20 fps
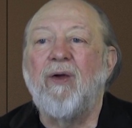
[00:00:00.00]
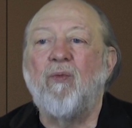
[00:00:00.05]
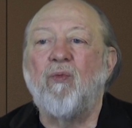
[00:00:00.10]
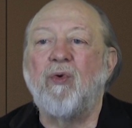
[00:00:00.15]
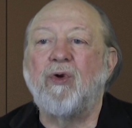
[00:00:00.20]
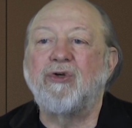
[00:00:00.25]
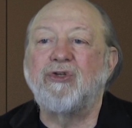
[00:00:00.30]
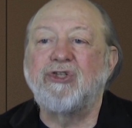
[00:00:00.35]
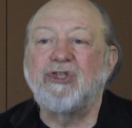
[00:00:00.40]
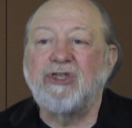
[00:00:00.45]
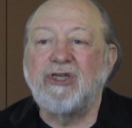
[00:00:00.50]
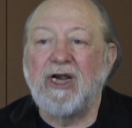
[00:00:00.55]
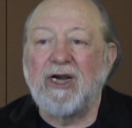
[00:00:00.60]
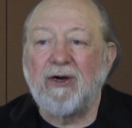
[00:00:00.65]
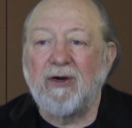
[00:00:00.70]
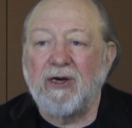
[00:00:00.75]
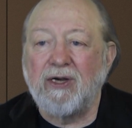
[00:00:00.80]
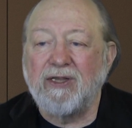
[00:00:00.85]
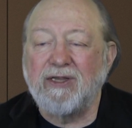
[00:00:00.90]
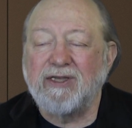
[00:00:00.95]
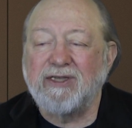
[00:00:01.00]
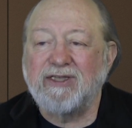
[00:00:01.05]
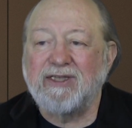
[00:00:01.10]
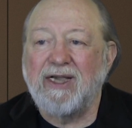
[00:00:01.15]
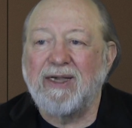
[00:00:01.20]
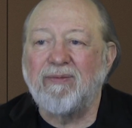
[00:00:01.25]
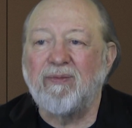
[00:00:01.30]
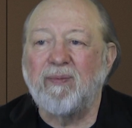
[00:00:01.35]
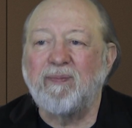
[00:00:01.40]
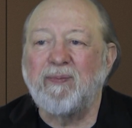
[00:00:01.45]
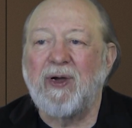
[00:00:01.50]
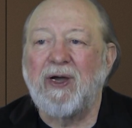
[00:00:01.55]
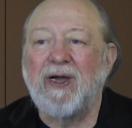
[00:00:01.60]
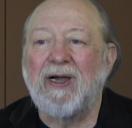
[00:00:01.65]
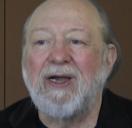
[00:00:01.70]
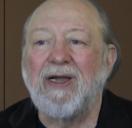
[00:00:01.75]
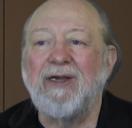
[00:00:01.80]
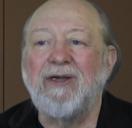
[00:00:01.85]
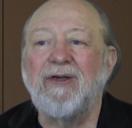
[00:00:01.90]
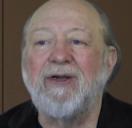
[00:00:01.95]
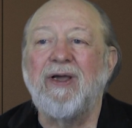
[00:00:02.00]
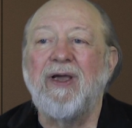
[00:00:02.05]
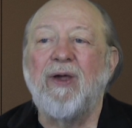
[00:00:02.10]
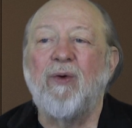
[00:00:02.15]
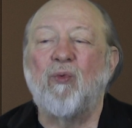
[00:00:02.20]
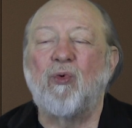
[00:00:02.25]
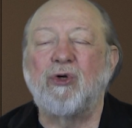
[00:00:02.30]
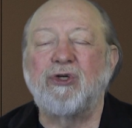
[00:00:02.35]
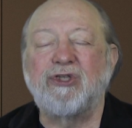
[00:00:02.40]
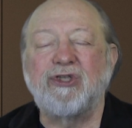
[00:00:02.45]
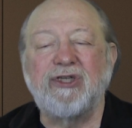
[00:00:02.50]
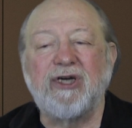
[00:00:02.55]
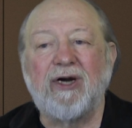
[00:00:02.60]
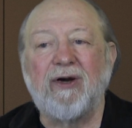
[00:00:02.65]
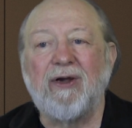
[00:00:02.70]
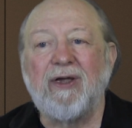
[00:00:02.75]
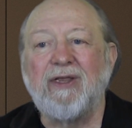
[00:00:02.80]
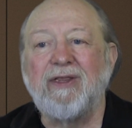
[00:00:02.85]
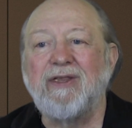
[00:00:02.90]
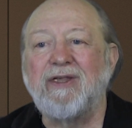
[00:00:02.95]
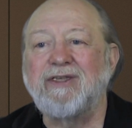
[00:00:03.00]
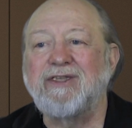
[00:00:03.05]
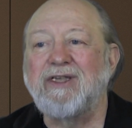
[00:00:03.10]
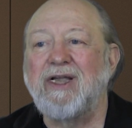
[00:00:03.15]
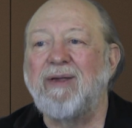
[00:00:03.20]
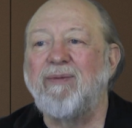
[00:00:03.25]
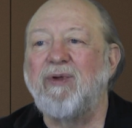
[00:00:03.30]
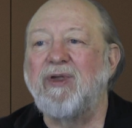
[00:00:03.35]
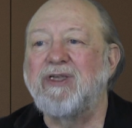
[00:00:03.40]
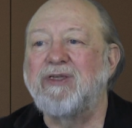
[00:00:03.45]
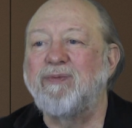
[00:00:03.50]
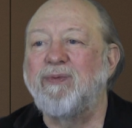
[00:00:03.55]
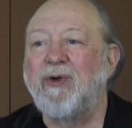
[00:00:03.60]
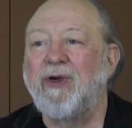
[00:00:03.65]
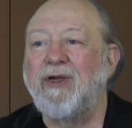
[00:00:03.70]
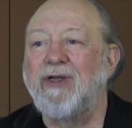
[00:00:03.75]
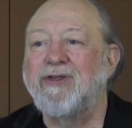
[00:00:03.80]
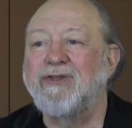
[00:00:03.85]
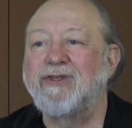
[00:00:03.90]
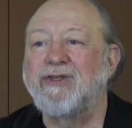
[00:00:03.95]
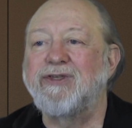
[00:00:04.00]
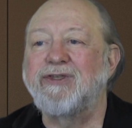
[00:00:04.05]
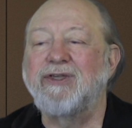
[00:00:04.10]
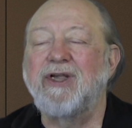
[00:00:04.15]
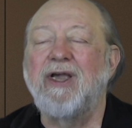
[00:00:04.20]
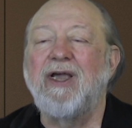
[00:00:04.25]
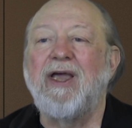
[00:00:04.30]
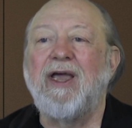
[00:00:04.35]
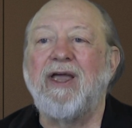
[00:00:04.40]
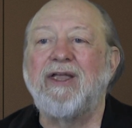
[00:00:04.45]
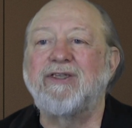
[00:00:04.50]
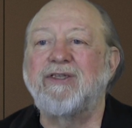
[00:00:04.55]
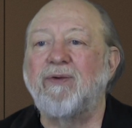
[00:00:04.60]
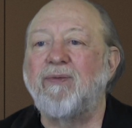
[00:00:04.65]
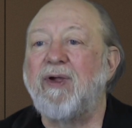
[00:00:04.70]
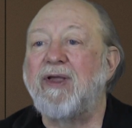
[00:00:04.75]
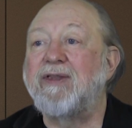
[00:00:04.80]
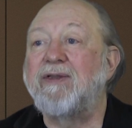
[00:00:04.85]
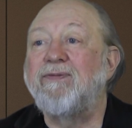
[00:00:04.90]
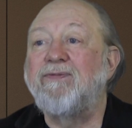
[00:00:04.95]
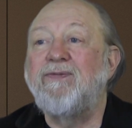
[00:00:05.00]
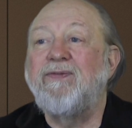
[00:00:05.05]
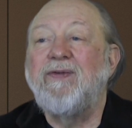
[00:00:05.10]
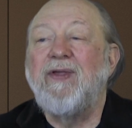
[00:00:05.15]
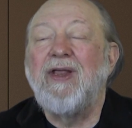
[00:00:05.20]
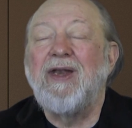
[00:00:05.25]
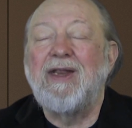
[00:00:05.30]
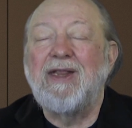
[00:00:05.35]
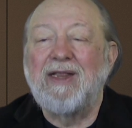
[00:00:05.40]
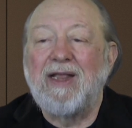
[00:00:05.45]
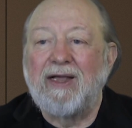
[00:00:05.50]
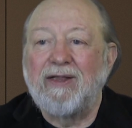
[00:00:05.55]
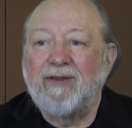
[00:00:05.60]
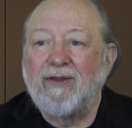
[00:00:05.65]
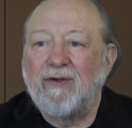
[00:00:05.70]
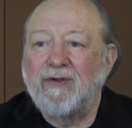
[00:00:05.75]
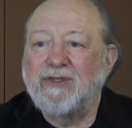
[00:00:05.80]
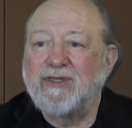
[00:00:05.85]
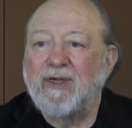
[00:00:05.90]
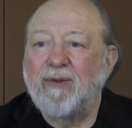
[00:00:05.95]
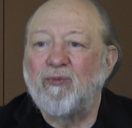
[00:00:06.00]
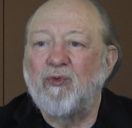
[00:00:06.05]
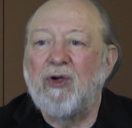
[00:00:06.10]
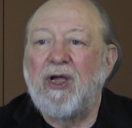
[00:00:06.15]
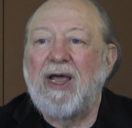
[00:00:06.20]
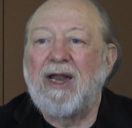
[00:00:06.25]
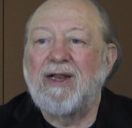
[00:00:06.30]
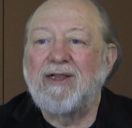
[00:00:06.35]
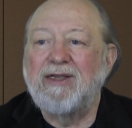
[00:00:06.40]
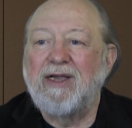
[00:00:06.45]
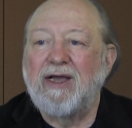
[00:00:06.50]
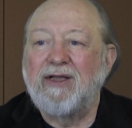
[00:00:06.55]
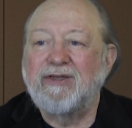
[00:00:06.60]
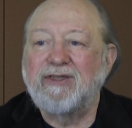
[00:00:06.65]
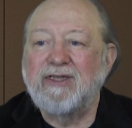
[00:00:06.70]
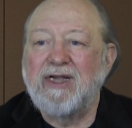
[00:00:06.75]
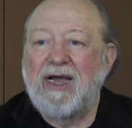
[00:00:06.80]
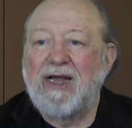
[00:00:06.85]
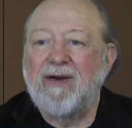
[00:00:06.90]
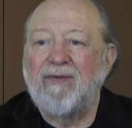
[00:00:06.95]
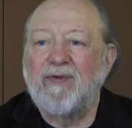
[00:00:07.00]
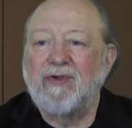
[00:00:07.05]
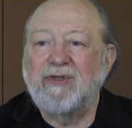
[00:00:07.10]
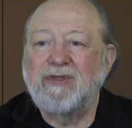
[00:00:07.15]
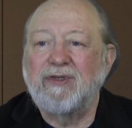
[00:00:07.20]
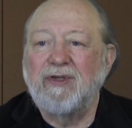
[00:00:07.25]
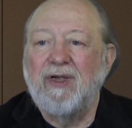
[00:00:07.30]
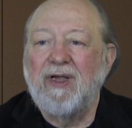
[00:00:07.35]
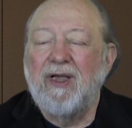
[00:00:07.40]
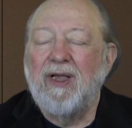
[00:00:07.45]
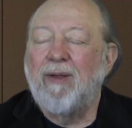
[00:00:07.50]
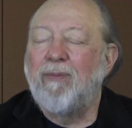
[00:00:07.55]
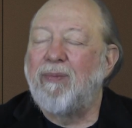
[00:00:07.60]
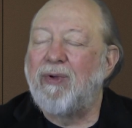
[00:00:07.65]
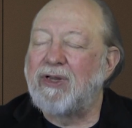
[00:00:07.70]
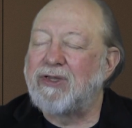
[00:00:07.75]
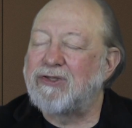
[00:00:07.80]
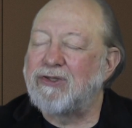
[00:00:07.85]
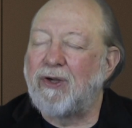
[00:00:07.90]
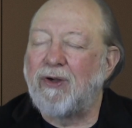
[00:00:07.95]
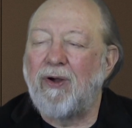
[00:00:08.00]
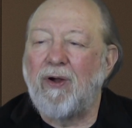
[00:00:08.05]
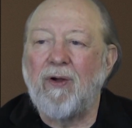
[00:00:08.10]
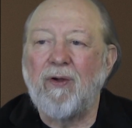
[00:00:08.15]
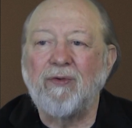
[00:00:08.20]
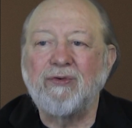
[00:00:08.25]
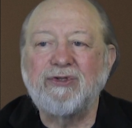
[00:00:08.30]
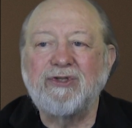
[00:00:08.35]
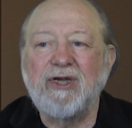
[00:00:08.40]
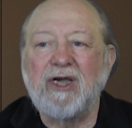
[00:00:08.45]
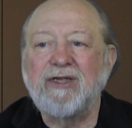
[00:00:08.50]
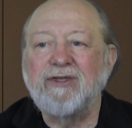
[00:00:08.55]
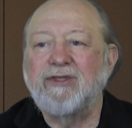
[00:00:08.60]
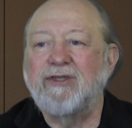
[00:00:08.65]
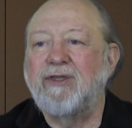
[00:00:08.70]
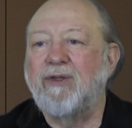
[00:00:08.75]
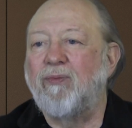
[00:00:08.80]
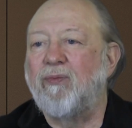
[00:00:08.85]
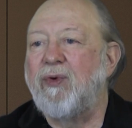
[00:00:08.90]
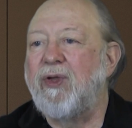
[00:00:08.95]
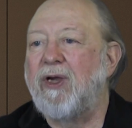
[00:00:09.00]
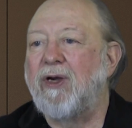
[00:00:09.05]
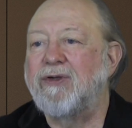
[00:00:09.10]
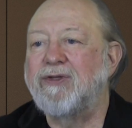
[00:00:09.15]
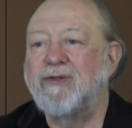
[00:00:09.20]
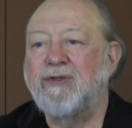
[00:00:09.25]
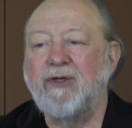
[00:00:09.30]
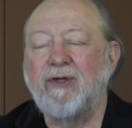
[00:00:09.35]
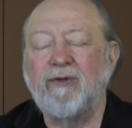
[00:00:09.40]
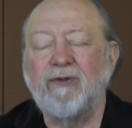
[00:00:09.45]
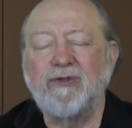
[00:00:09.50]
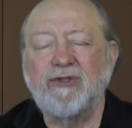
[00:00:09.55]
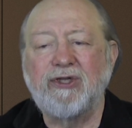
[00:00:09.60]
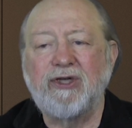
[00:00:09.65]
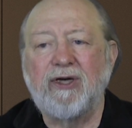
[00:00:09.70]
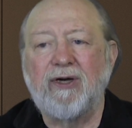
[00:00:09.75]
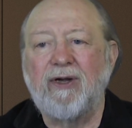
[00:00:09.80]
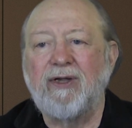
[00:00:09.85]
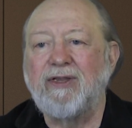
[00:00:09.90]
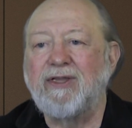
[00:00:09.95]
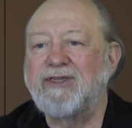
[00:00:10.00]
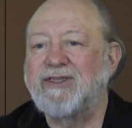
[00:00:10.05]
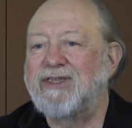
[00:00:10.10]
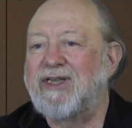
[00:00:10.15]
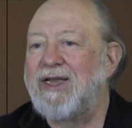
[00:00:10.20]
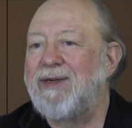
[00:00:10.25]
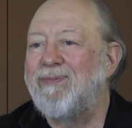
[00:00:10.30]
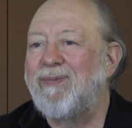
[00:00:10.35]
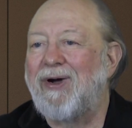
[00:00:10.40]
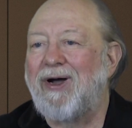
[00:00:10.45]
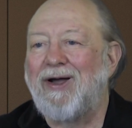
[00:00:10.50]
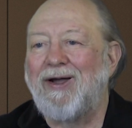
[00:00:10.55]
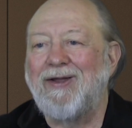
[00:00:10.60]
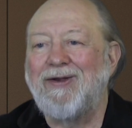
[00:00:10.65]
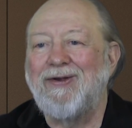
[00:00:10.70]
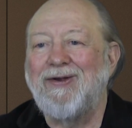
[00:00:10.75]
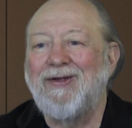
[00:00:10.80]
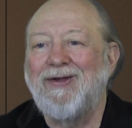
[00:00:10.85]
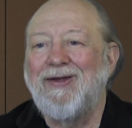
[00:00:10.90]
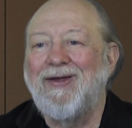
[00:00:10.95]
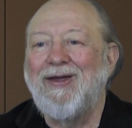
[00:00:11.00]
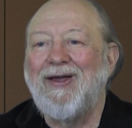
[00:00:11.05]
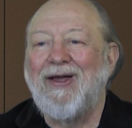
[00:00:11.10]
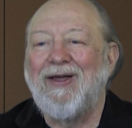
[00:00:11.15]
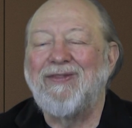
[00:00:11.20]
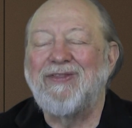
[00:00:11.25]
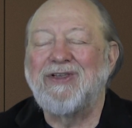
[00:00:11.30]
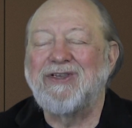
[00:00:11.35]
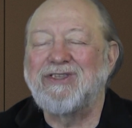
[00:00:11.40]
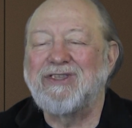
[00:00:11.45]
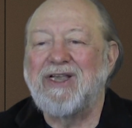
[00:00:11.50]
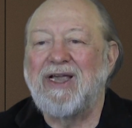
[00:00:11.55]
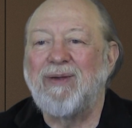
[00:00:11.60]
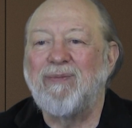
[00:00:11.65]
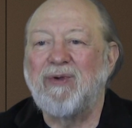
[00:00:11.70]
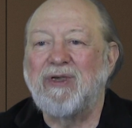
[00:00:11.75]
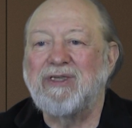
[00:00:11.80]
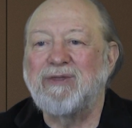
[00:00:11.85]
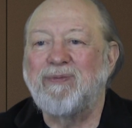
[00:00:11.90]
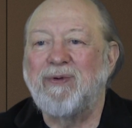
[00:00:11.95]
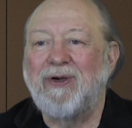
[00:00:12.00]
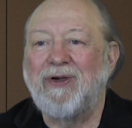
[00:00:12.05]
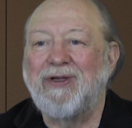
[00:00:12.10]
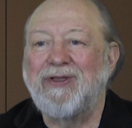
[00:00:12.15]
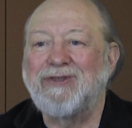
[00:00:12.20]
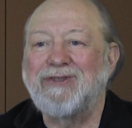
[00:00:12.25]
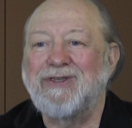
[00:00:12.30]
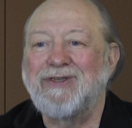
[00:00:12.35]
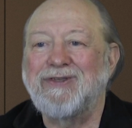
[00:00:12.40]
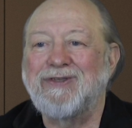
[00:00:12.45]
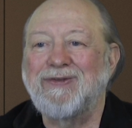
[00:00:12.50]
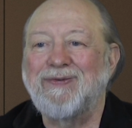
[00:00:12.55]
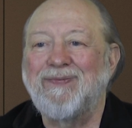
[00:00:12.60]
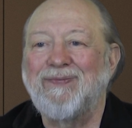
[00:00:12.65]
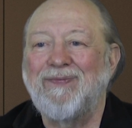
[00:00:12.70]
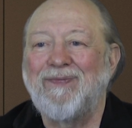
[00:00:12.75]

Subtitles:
We're sharing the same mind, we're sharing the same experiences, and so we have the feeling like there's some reality outside of us. But it's all just that we are sharing the same mind and the same experiences.